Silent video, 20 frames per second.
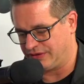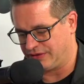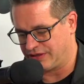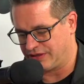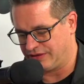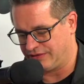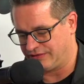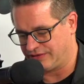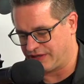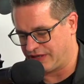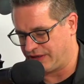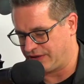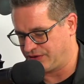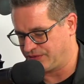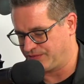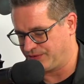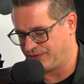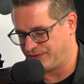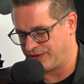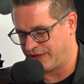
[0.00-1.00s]
there's very little
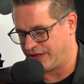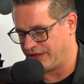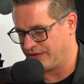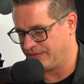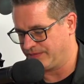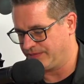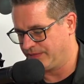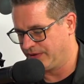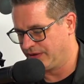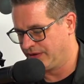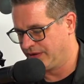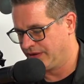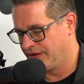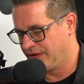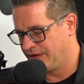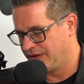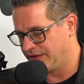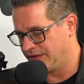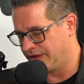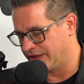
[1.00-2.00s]
kind of tangible data.
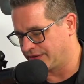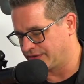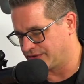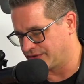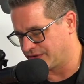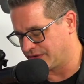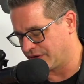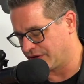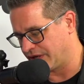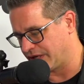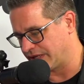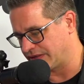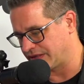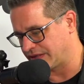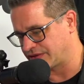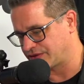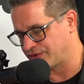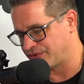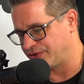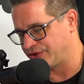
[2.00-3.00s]
Like
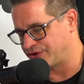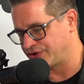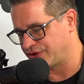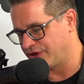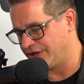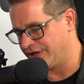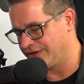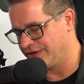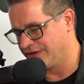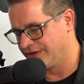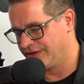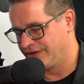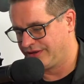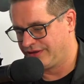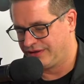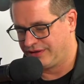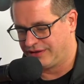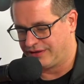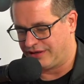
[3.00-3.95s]
just looking at that screenshot.